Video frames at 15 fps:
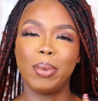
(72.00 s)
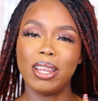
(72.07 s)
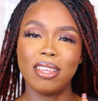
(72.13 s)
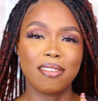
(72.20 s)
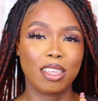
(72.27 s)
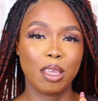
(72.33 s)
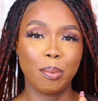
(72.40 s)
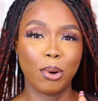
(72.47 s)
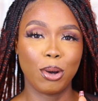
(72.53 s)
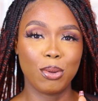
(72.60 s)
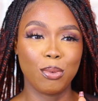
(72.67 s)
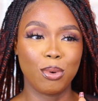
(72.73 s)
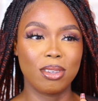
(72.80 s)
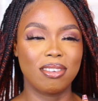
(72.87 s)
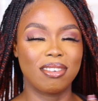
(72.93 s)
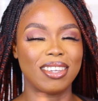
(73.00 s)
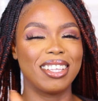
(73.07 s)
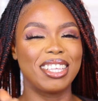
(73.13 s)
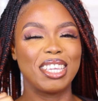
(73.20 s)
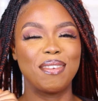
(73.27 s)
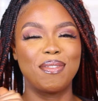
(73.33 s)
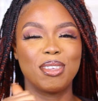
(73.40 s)
Please keep on
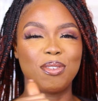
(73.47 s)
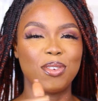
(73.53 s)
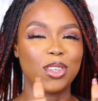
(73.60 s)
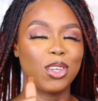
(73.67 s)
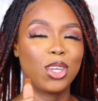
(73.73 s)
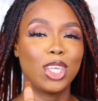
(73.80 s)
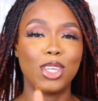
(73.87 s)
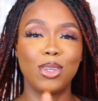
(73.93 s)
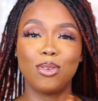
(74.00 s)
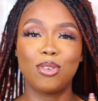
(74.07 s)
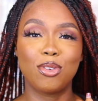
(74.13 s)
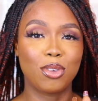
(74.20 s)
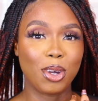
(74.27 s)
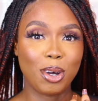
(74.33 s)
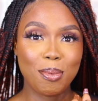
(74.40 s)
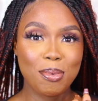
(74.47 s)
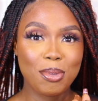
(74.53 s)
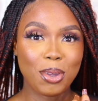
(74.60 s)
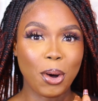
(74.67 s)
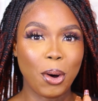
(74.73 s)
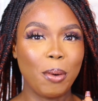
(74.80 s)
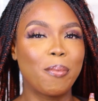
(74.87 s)
watching, give this video a huge
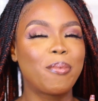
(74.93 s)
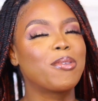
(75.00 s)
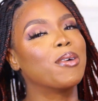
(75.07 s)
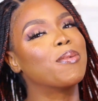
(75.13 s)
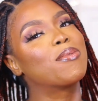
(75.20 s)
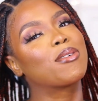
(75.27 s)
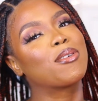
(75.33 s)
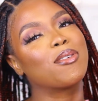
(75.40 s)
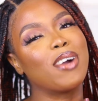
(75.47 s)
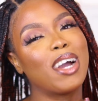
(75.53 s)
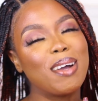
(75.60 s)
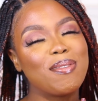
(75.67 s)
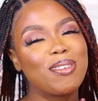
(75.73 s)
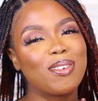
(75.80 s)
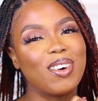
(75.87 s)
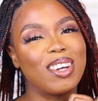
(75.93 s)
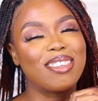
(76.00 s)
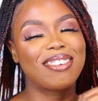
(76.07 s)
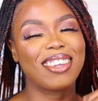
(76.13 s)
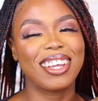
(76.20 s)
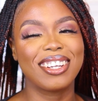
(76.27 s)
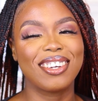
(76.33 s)
thumbs up, subscribe to my
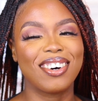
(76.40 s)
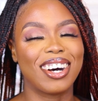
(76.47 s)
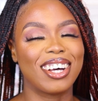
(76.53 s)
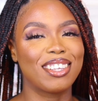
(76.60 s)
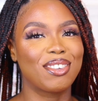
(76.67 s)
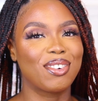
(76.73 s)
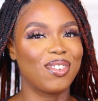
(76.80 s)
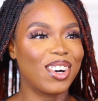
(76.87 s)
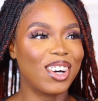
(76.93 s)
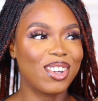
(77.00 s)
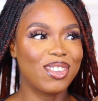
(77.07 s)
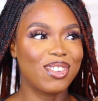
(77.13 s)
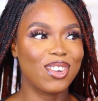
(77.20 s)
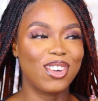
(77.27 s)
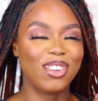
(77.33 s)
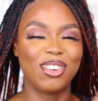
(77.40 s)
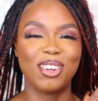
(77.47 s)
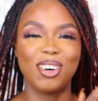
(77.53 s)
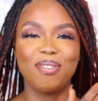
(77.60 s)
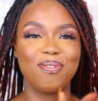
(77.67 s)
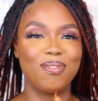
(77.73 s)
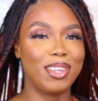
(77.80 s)
channel as well so you do
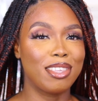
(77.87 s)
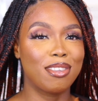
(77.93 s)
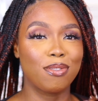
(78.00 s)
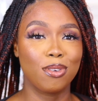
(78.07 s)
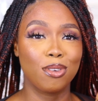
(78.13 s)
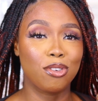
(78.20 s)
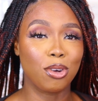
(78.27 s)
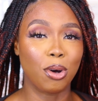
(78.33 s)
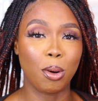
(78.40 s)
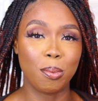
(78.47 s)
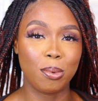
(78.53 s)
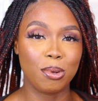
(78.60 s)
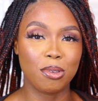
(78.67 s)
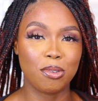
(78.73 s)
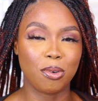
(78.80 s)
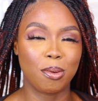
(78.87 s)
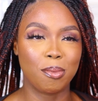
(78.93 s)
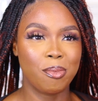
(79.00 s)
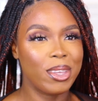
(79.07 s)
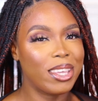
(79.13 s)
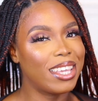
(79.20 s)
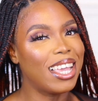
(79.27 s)
not miss future uploads
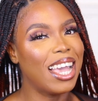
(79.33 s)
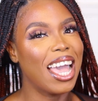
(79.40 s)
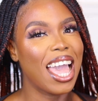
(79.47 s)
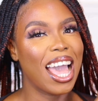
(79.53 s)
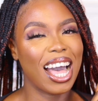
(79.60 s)
from me.